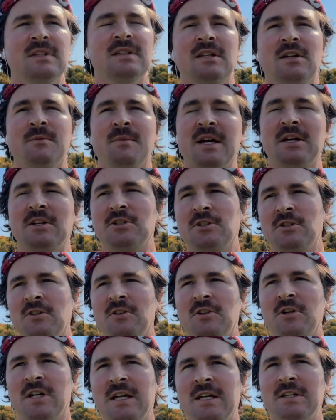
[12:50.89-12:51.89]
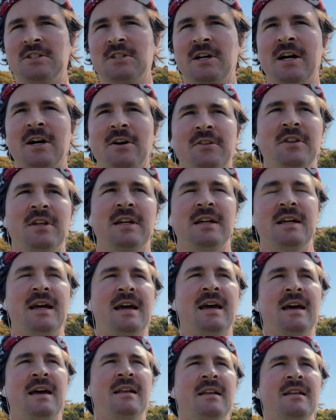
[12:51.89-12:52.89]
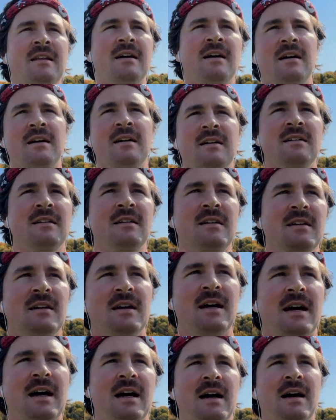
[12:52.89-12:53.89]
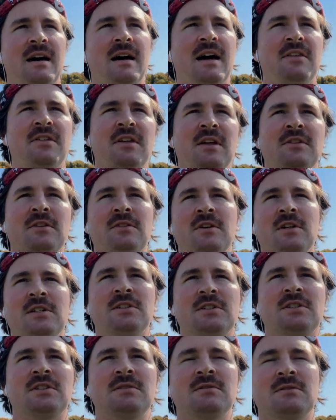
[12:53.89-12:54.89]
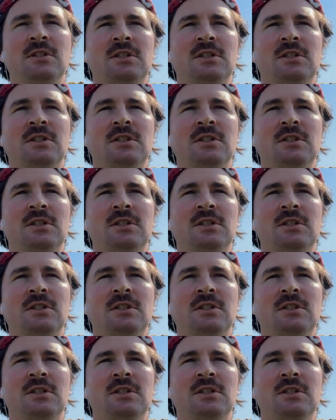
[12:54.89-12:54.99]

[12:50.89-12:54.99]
making sure that their kids are healthy, and I think that there's